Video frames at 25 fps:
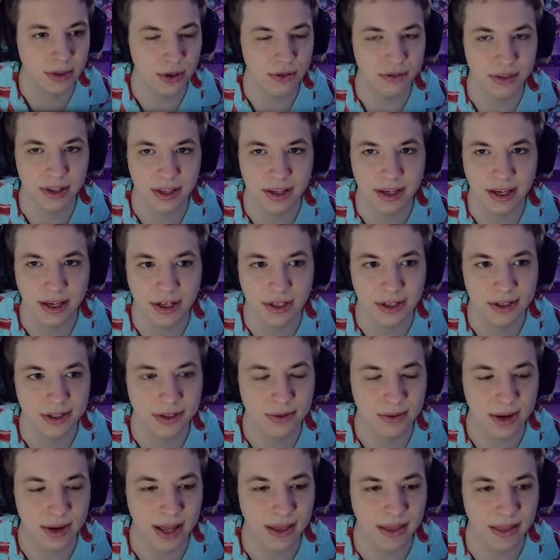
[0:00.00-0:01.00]
the
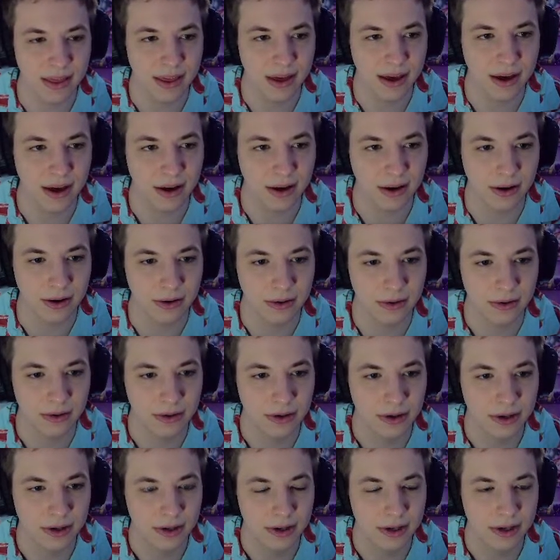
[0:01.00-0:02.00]
kitchen's right there,
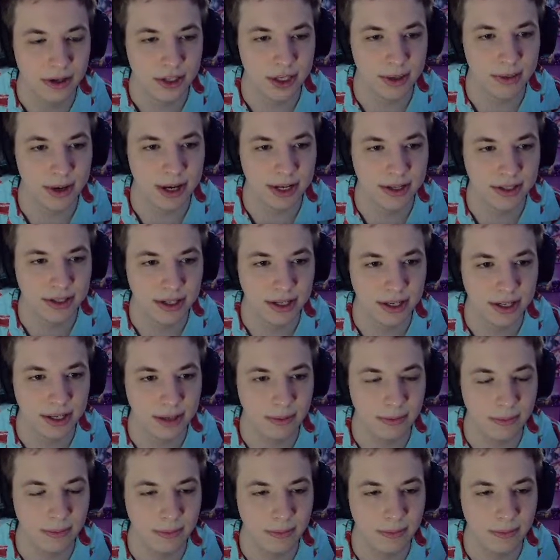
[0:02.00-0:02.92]
gymnasium